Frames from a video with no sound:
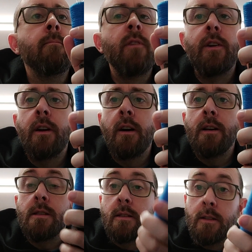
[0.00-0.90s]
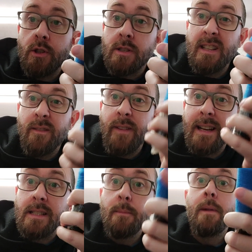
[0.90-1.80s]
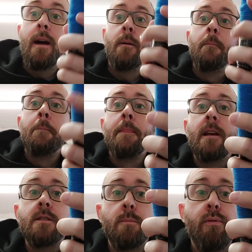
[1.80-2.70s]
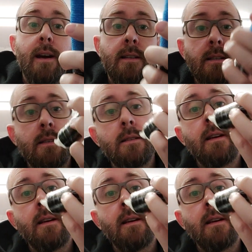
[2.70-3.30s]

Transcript: Very nice. Just need a victim now to practice